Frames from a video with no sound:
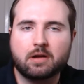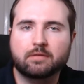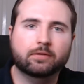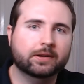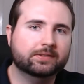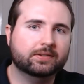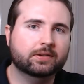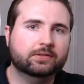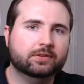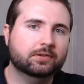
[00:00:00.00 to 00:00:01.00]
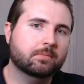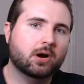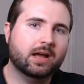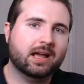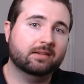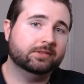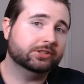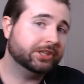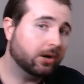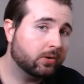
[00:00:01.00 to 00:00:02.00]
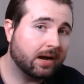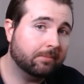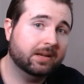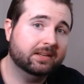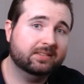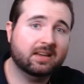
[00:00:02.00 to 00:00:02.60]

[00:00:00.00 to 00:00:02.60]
For instance, you might have your shell companies,